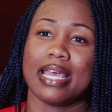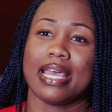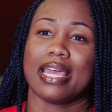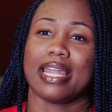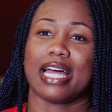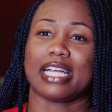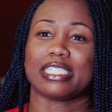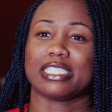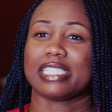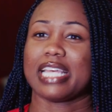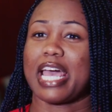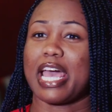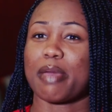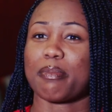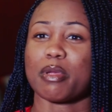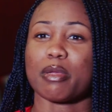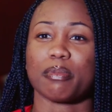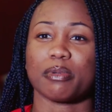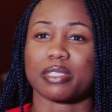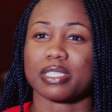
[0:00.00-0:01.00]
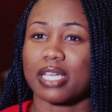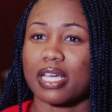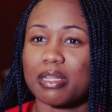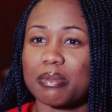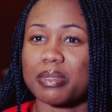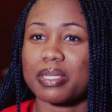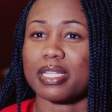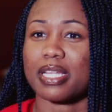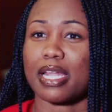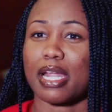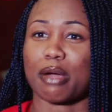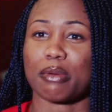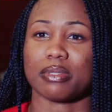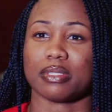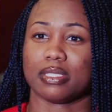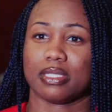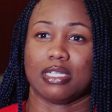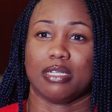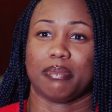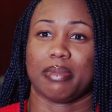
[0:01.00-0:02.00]
and I just had people telling me that I
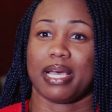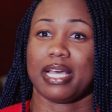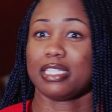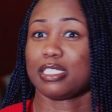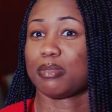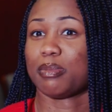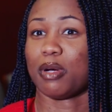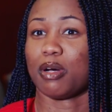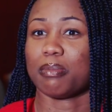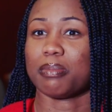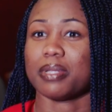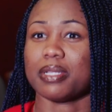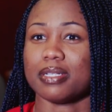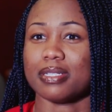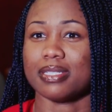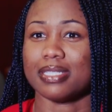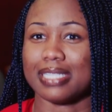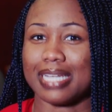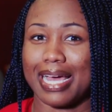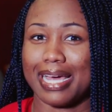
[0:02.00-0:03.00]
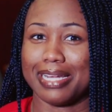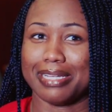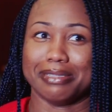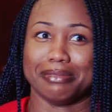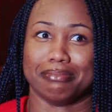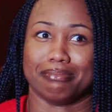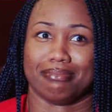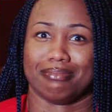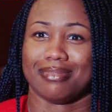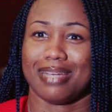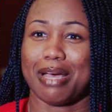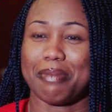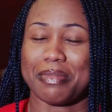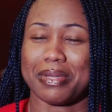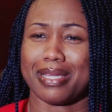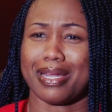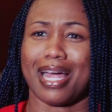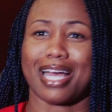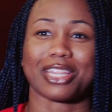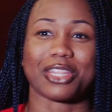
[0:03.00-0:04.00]
was a good basketball player, and
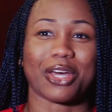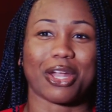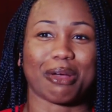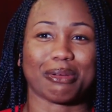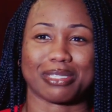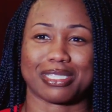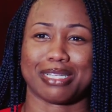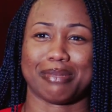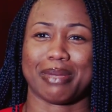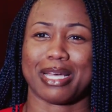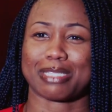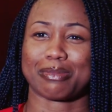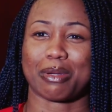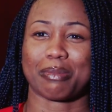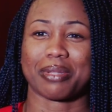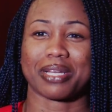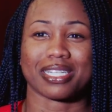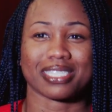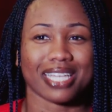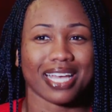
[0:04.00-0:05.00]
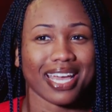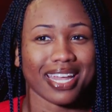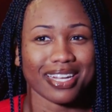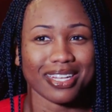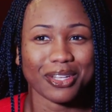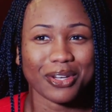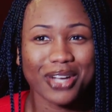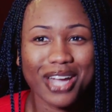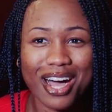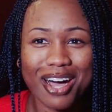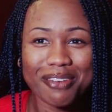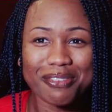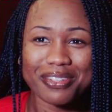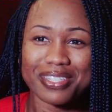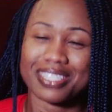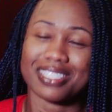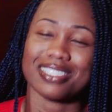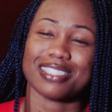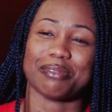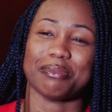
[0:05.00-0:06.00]
I thought I was a good basketball player because I had a little
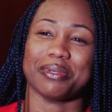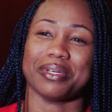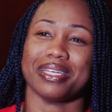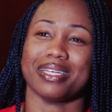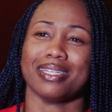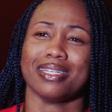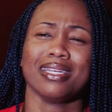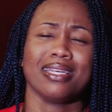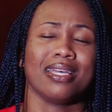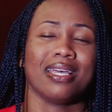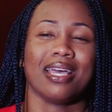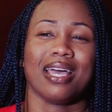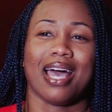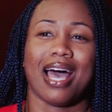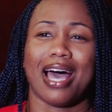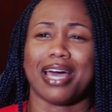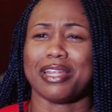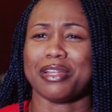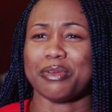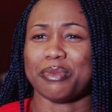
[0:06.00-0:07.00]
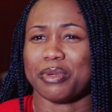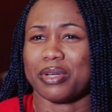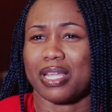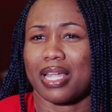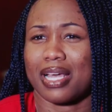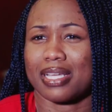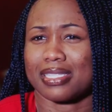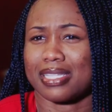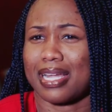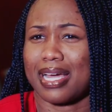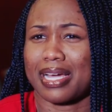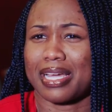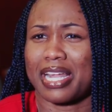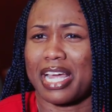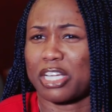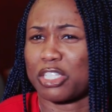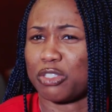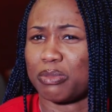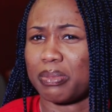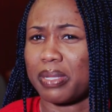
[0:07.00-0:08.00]
confidence, but I didn't realize that I could
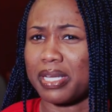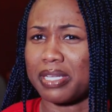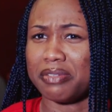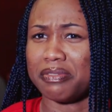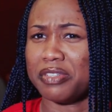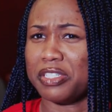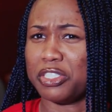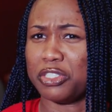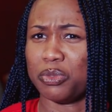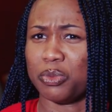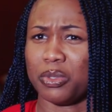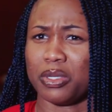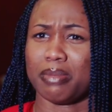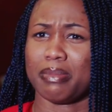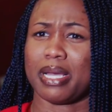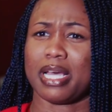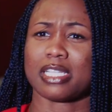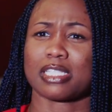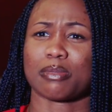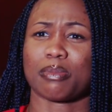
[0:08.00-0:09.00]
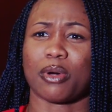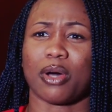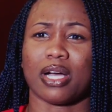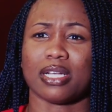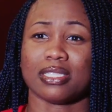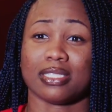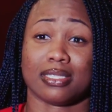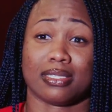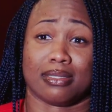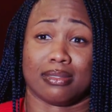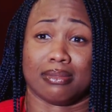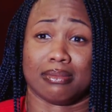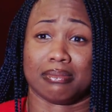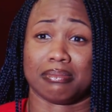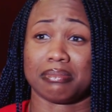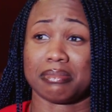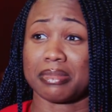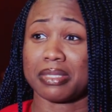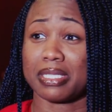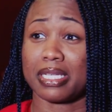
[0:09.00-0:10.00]
actually play Division I basketball. I just
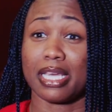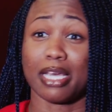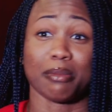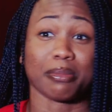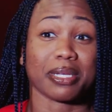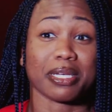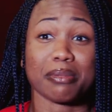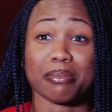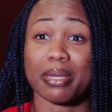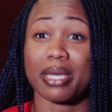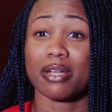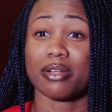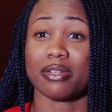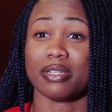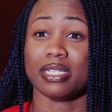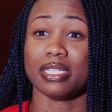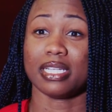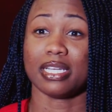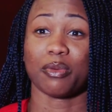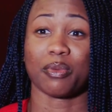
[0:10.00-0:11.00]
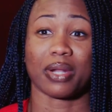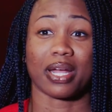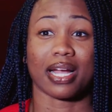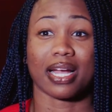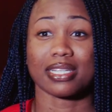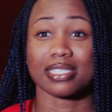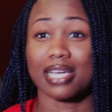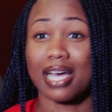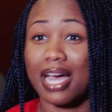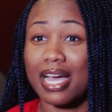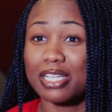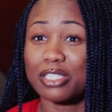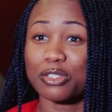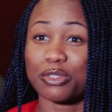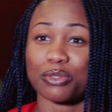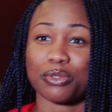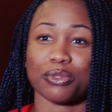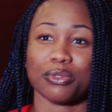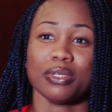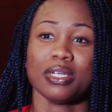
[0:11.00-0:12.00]
kept getting better, and then when I got to high
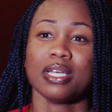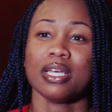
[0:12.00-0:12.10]
school,